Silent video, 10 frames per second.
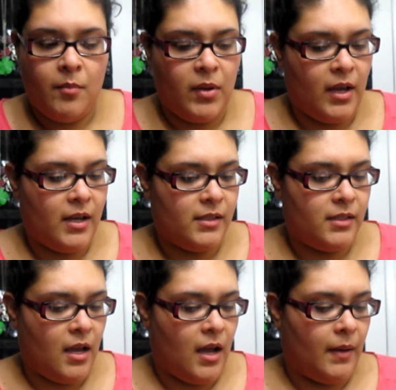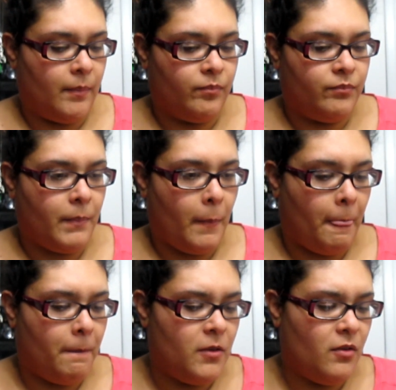because
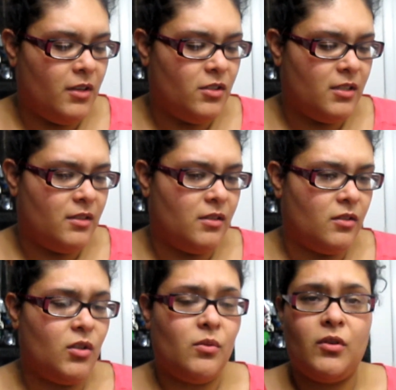you can just